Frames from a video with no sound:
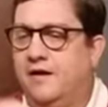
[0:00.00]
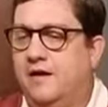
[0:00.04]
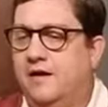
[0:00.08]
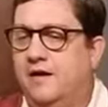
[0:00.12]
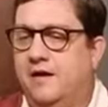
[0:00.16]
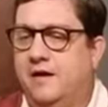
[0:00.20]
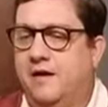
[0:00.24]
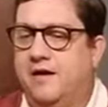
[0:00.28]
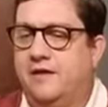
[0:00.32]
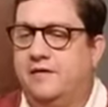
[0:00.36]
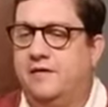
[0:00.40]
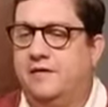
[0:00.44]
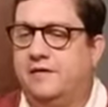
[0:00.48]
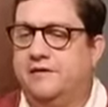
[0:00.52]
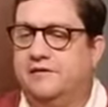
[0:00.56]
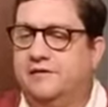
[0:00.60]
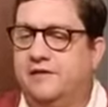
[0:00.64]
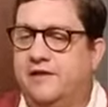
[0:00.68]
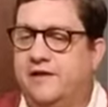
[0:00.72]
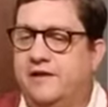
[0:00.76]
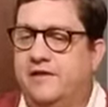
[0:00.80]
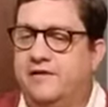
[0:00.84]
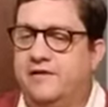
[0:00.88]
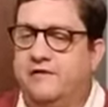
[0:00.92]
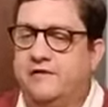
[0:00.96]

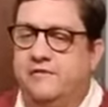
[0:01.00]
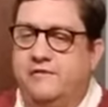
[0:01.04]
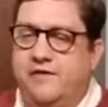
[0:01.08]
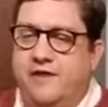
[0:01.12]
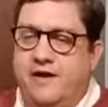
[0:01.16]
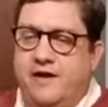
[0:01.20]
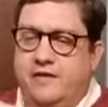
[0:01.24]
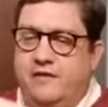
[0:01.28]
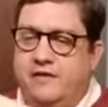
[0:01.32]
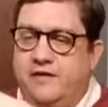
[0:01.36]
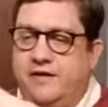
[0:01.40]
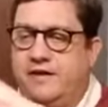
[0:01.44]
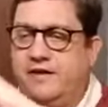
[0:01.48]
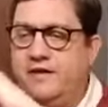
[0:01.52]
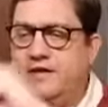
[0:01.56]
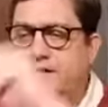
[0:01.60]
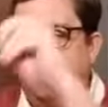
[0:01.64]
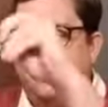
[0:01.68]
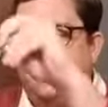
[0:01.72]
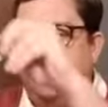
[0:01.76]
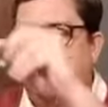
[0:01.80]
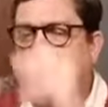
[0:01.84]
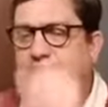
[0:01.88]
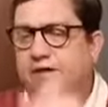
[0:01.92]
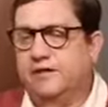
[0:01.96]
Alexander Valley
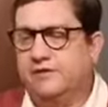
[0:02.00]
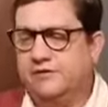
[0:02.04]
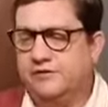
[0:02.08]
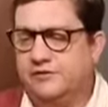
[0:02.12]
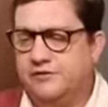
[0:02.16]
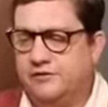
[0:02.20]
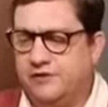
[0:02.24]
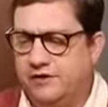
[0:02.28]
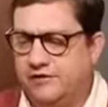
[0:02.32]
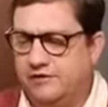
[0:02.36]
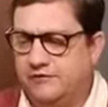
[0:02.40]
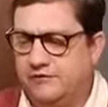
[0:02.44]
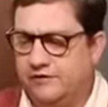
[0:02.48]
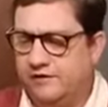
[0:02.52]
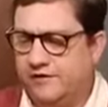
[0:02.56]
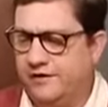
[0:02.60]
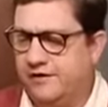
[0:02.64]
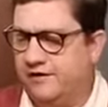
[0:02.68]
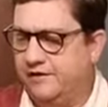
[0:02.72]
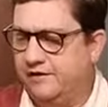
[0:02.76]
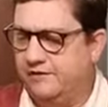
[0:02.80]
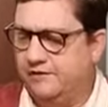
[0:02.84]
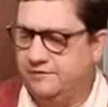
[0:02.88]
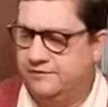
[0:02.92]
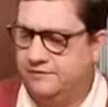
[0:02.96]
is generally
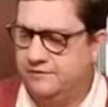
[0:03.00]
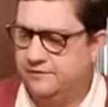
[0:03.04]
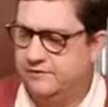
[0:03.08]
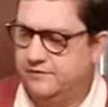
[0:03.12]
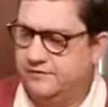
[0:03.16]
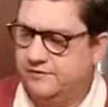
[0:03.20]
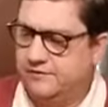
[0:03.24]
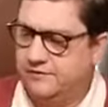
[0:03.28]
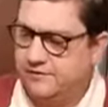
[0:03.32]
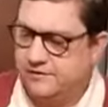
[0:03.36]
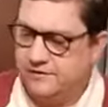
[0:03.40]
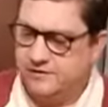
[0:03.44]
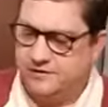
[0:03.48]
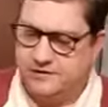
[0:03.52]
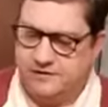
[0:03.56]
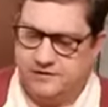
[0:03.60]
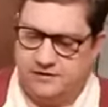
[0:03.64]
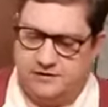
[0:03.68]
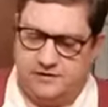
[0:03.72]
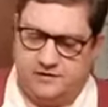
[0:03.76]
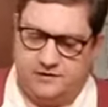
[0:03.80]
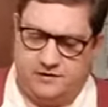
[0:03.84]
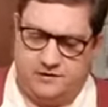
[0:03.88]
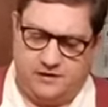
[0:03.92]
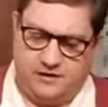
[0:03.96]

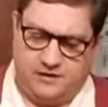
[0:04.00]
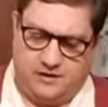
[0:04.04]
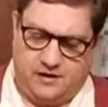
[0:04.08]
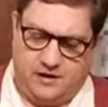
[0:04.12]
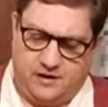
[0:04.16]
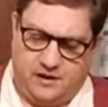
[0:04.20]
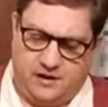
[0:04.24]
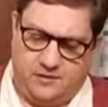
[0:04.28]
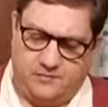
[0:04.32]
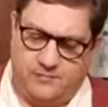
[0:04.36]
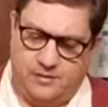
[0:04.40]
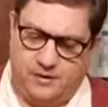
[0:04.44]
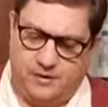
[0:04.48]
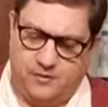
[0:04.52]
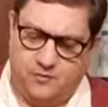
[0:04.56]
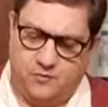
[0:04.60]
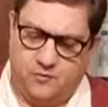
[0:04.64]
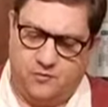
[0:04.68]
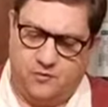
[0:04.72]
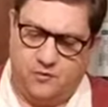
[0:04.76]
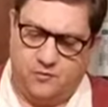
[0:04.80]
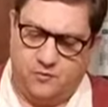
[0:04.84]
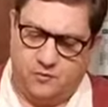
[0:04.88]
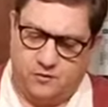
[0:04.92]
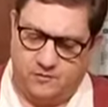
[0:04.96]
a bit
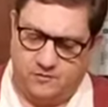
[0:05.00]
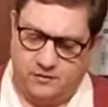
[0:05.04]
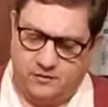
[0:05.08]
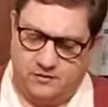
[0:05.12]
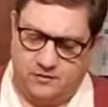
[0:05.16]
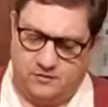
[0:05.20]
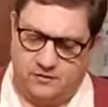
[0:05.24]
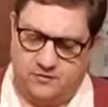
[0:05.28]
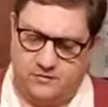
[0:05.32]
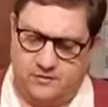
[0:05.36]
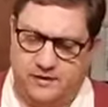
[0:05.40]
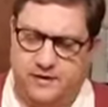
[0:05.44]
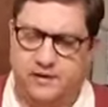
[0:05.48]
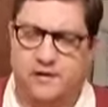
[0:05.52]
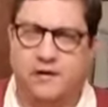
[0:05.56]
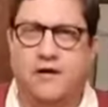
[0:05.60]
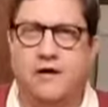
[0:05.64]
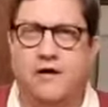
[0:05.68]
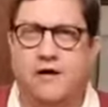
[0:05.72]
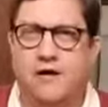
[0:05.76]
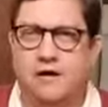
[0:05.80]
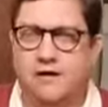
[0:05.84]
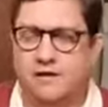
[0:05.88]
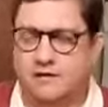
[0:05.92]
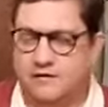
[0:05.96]
warmer and
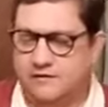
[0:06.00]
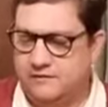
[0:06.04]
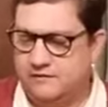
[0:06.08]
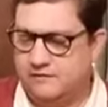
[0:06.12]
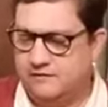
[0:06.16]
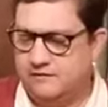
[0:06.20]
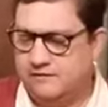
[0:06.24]
hotter